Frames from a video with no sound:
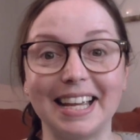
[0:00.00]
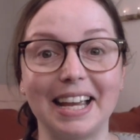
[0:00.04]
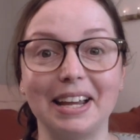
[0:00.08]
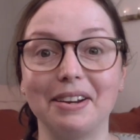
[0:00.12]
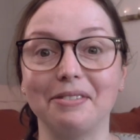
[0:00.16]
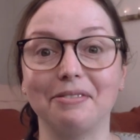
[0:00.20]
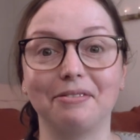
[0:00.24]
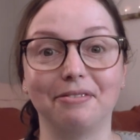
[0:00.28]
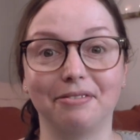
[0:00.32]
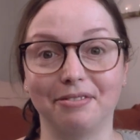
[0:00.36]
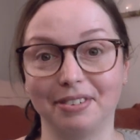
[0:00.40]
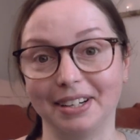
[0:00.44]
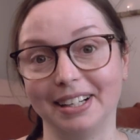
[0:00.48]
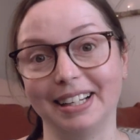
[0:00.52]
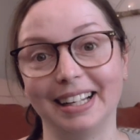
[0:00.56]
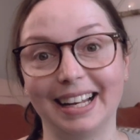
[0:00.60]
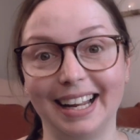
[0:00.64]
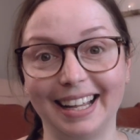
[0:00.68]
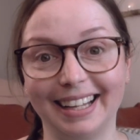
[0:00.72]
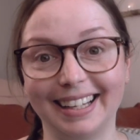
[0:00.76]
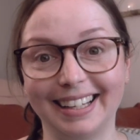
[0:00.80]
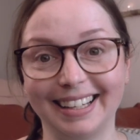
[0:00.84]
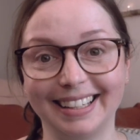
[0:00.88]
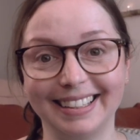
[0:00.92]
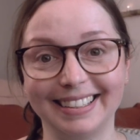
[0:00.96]
I really
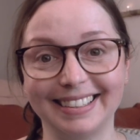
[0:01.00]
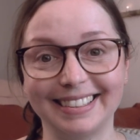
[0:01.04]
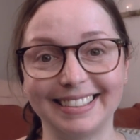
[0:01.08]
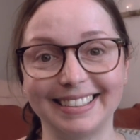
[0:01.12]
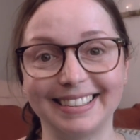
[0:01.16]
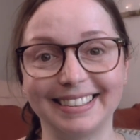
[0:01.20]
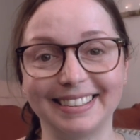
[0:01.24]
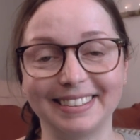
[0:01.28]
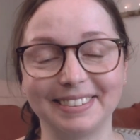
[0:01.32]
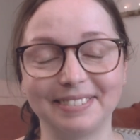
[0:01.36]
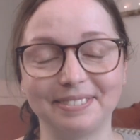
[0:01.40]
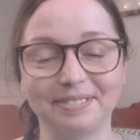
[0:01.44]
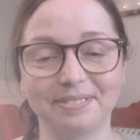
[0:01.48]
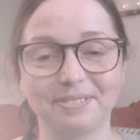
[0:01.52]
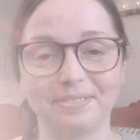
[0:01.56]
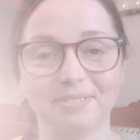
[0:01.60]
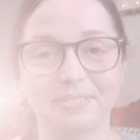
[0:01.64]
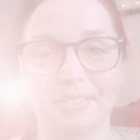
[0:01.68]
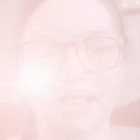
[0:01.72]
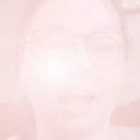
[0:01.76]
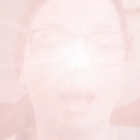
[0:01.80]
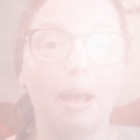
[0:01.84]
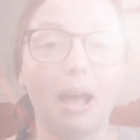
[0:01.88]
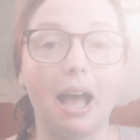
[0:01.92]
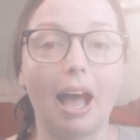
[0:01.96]
like it.
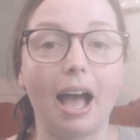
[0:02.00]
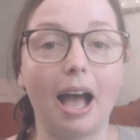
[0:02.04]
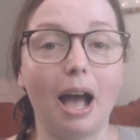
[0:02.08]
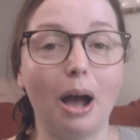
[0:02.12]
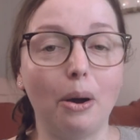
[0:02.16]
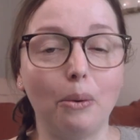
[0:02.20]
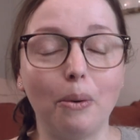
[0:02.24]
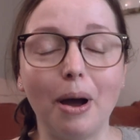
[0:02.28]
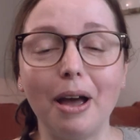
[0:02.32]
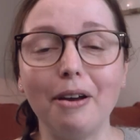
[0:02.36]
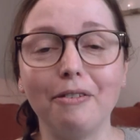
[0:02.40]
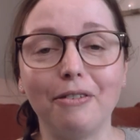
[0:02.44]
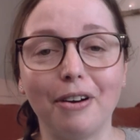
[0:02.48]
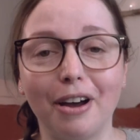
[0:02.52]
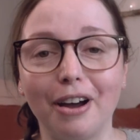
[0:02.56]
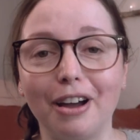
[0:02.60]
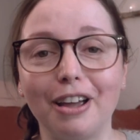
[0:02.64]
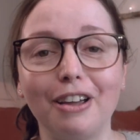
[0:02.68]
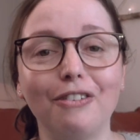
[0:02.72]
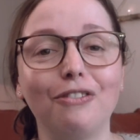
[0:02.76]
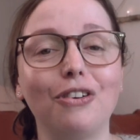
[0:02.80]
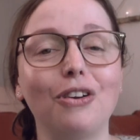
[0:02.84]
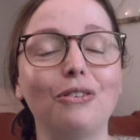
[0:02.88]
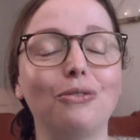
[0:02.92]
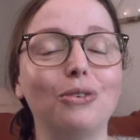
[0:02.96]
However,
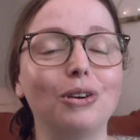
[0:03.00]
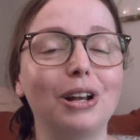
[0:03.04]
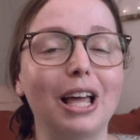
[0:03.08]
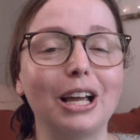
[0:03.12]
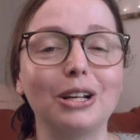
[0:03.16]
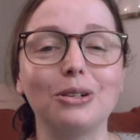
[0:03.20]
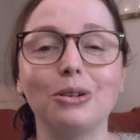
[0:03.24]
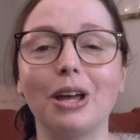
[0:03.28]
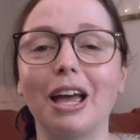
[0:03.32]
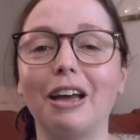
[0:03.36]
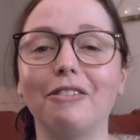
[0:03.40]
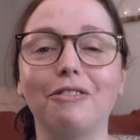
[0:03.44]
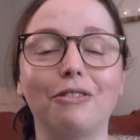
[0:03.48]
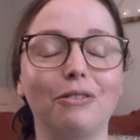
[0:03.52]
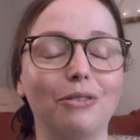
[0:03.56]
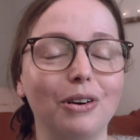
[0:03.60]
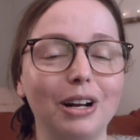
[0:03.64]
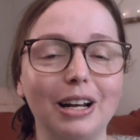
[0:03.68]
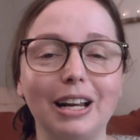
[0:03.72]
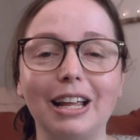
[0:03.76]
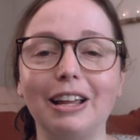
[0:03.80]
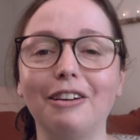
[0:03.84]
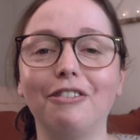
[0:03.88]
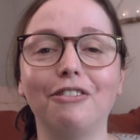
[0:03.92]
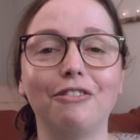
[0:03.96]
if you would like to have
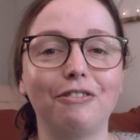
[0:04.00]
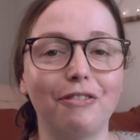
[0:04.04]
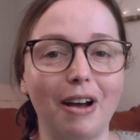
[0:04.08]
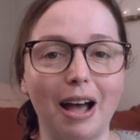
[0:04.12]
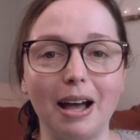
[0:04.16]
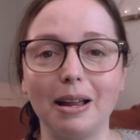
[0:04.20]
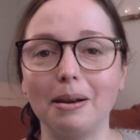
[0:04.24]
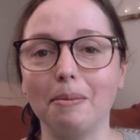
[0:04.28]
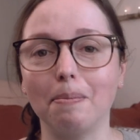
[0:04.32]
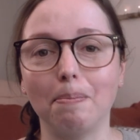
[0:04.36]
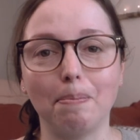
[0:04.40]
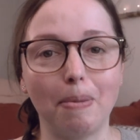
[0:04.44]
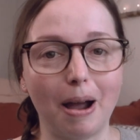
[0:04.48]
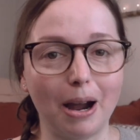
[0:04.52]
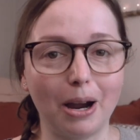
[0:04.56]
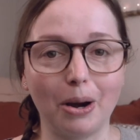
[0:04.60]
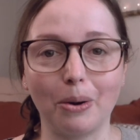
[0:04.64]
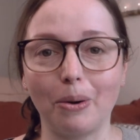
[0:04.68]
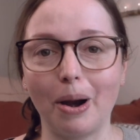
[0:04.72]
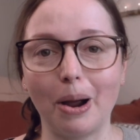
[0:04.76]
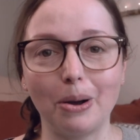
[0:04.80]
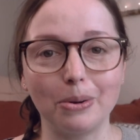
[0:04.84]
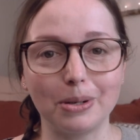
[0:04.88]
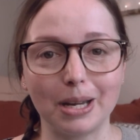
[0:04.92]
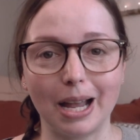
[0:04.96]
really fun
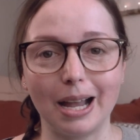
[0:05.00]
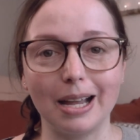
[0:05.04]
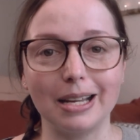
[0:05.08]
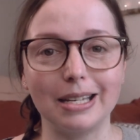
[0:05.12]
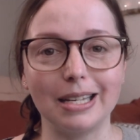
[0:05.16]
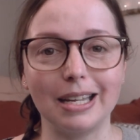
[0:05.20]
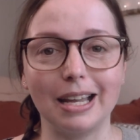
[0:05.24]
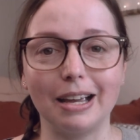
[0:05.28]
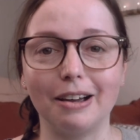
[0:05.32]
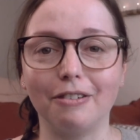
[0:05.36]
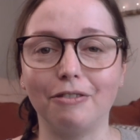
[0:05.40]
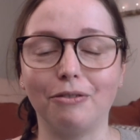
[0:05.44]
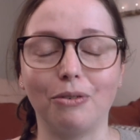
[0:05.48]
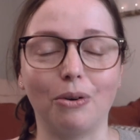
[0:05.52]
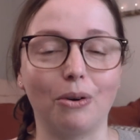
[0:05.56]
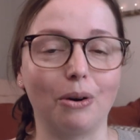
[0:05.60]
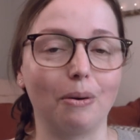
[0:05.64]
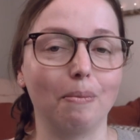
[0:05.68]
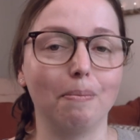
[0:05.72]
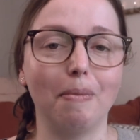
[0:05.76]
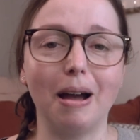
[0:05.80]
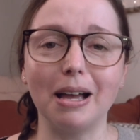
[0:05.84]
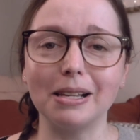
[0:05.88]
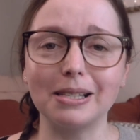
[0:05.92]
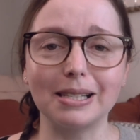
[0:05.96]
background idea for
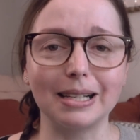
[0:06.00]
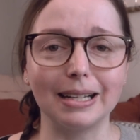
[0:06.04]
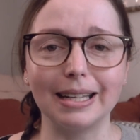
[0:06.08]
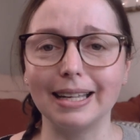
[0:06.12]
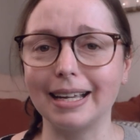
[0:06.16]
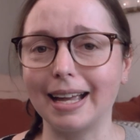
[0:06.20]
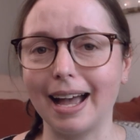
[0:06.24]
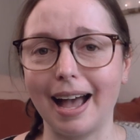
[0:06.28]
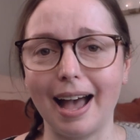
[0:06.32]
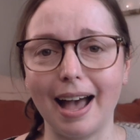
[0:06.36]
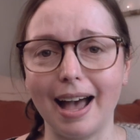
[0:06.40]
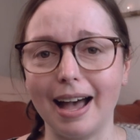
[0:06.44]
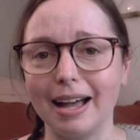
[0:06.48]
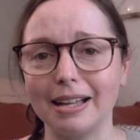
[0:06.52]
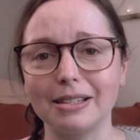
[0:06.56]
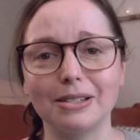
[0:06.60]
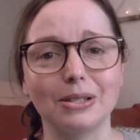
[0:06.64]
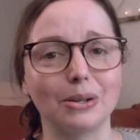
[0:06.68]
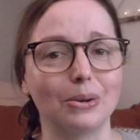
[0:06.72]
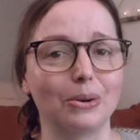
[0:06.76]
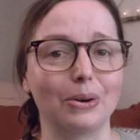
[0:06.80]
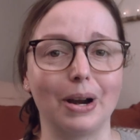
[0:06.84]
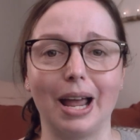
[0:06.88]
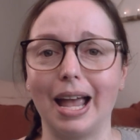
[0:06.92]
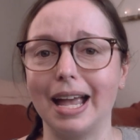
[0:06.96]
masculine cards
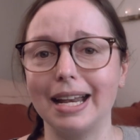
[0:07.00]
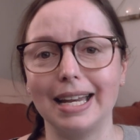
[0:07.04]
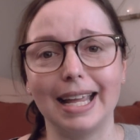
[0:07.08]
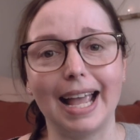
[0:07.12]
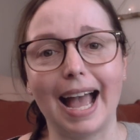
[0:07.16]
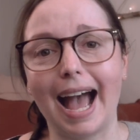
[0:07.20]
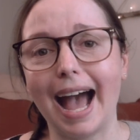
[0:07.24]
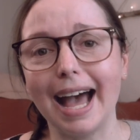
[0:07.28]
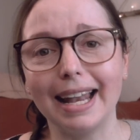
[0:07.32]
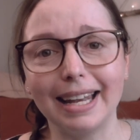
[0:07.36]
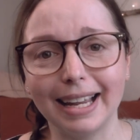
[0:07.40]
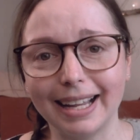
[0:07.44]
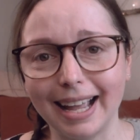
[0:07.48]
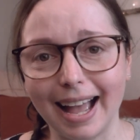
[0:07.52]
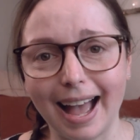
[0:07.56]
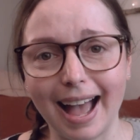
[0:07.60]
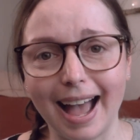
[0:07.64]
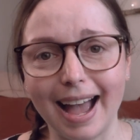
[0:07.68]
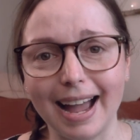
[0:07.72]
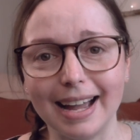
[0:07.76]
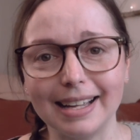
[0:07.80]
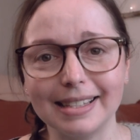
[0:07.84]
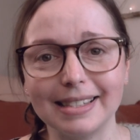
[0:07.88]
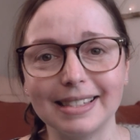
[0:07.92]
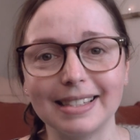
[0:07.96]
or any other
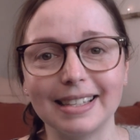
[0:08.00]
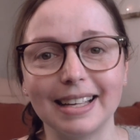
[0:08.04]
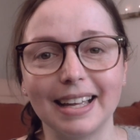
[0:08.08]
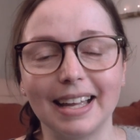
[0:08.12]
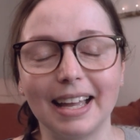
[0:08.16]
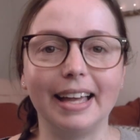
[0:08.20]
cards,